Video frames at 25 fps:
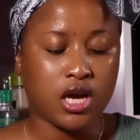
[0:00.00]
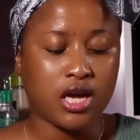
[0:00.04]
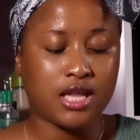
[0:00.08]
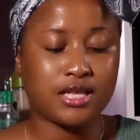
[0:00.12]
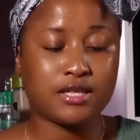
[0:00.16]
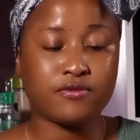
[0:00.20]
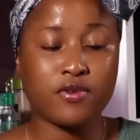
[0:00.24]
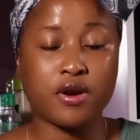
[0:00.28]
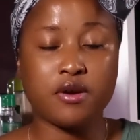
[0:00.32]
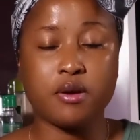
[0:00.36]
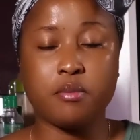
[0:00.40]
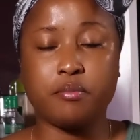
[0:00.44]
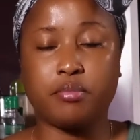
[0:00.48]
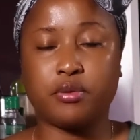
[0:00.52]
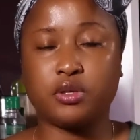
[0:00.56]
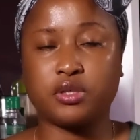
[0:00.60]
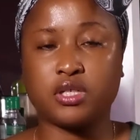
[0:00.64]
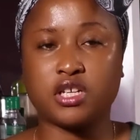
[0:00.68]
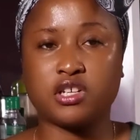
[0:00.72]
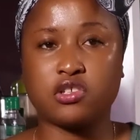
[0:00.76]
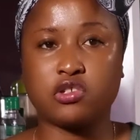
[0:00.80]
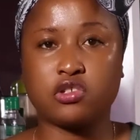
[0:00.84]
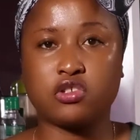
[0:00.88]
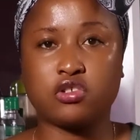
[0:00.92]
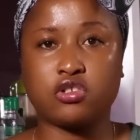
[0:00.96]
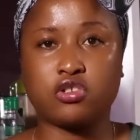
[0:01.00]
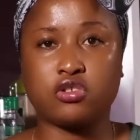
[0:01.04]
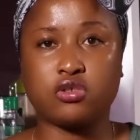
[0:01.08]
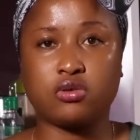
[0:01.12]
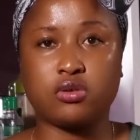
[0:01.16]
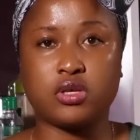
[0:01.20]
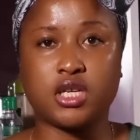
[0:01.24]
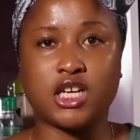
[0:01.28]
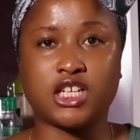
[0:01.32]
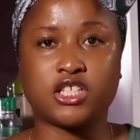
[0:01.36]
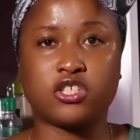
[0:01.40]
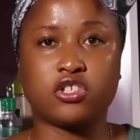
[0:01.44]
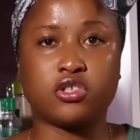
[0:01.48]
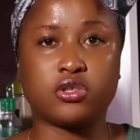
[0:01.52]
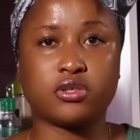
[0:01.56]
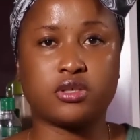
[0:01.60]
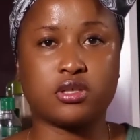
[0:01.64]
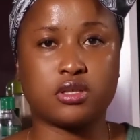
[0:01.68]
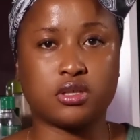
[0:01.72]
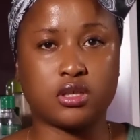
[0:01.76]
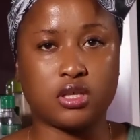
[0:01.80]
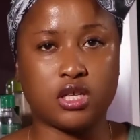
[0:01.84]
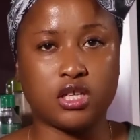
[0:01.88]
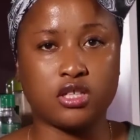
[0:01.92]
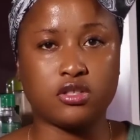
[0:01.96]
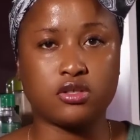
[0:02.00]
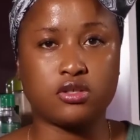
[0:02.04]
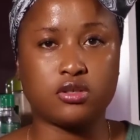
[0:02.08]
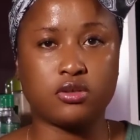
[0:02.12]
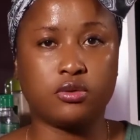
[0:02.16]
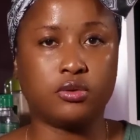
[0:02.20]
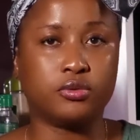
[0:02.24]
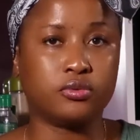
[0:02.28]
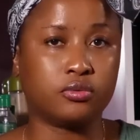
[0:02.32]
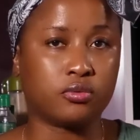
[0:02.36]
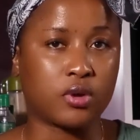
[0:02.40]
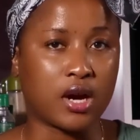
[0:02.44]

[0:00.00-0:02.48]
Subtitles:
it's very important to get your skin tone